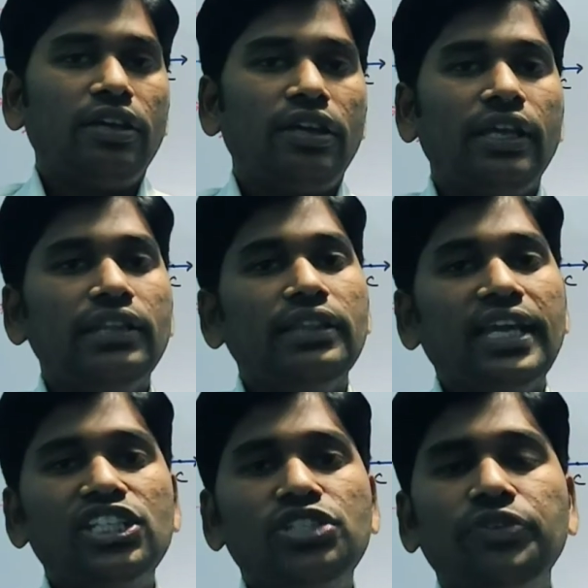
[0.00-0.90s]
In
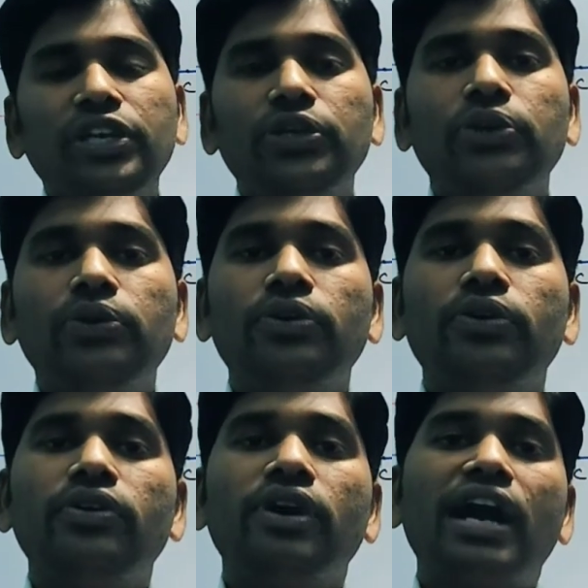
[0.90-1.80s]
next video
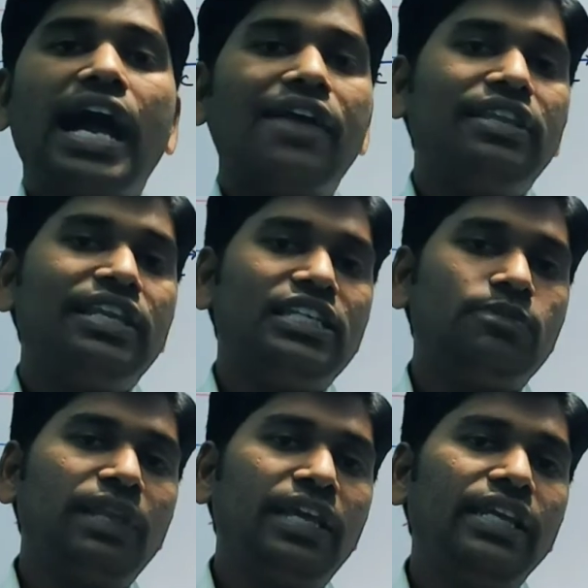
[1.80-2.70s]
I will
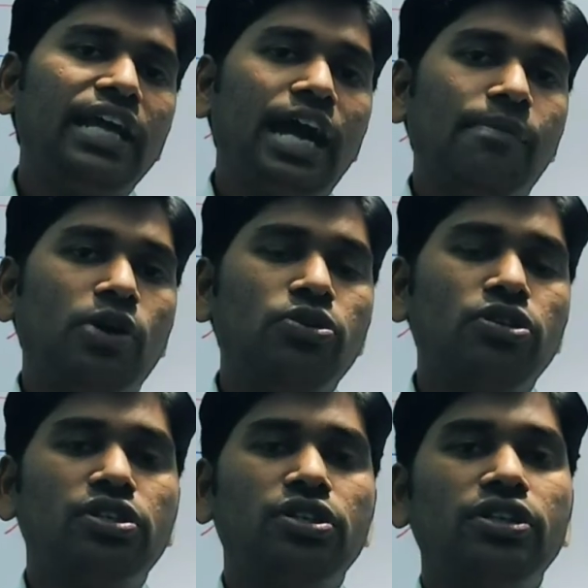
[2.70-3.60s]
explain about
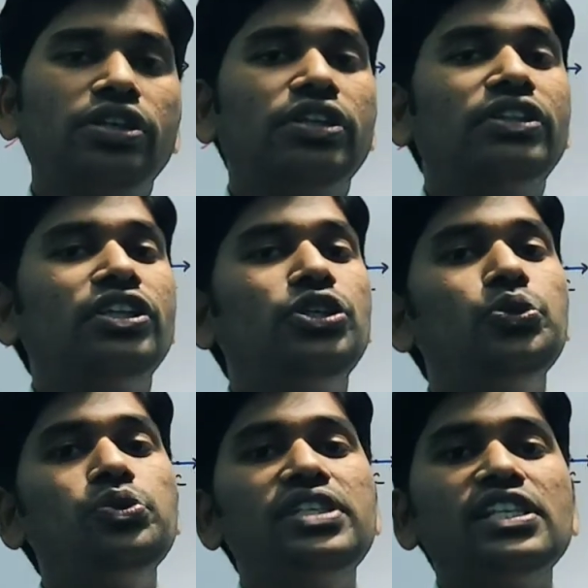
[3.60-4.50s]
the
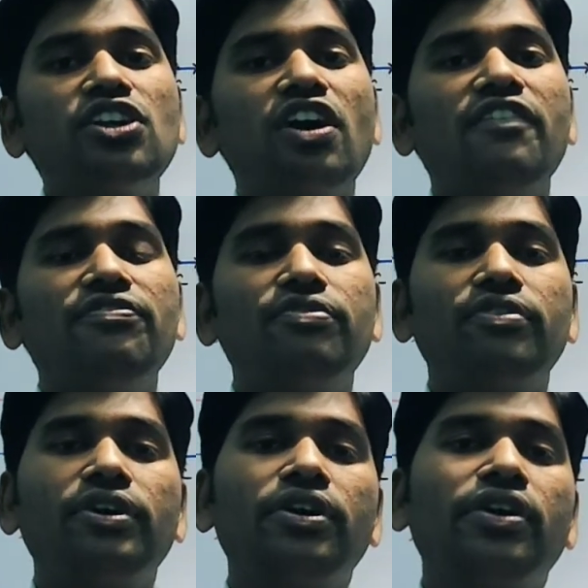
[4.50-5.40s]
uses of
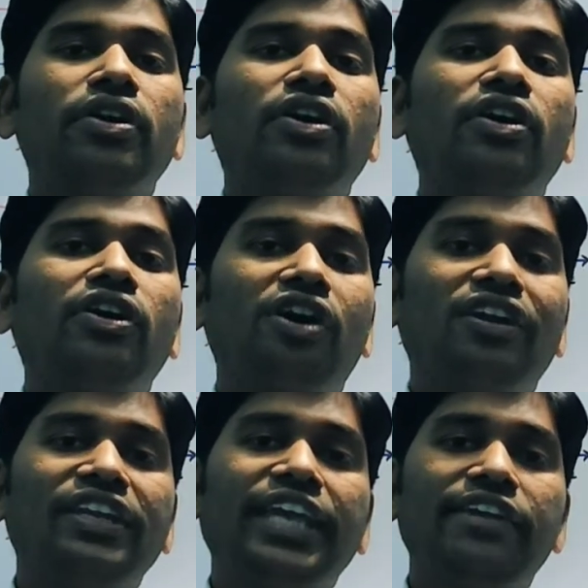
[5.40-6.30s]

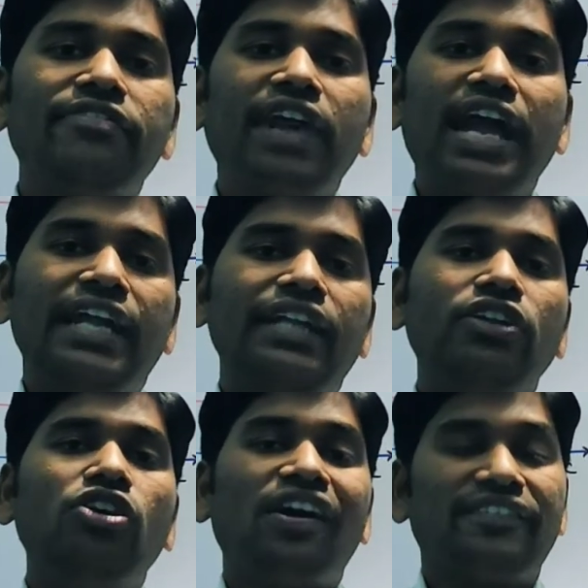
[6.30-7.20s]
concave and
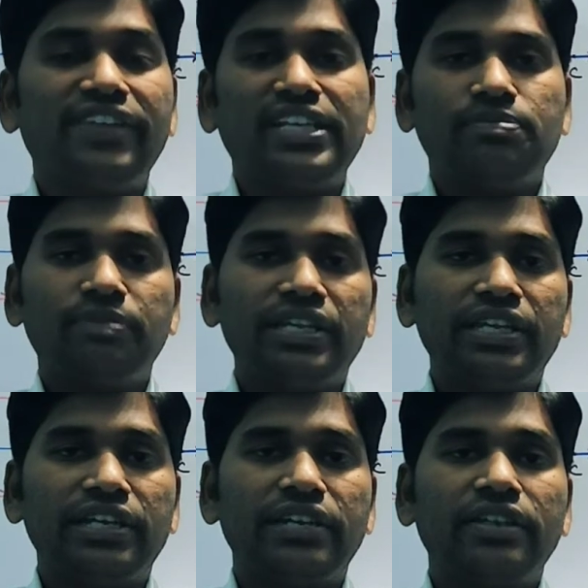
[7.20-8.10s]
convex mirror.
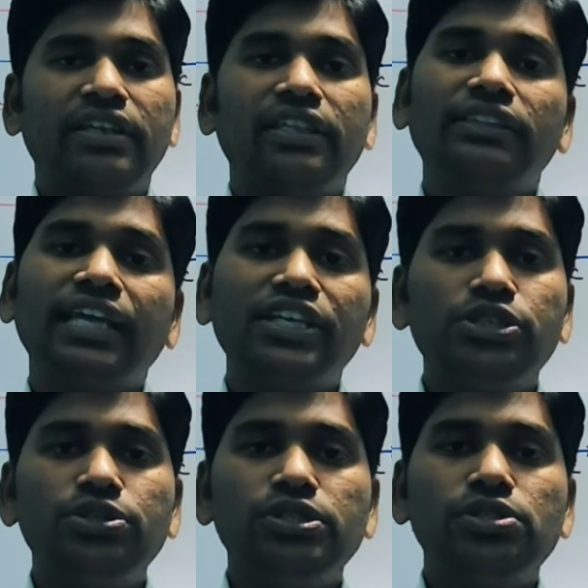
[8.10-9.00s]
Thank
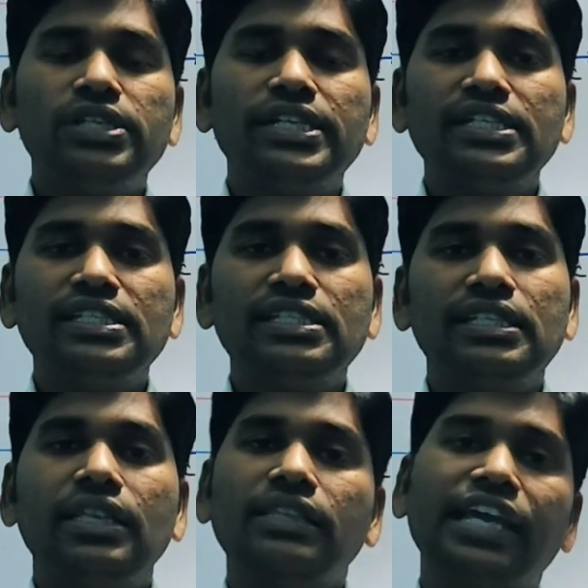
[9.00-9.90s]
you students.
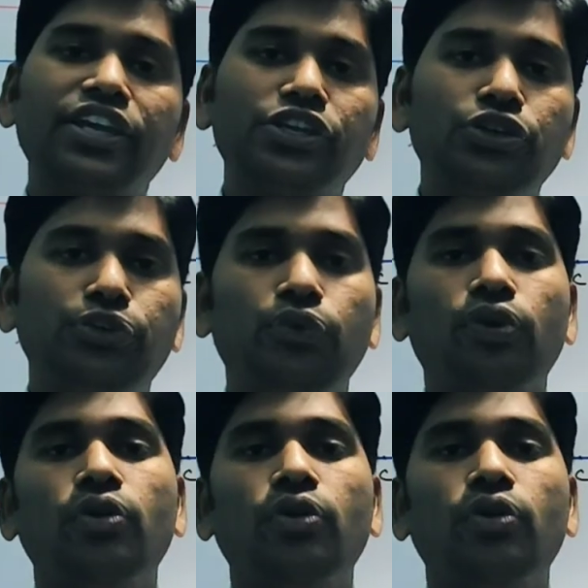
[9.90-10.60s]
Thank you for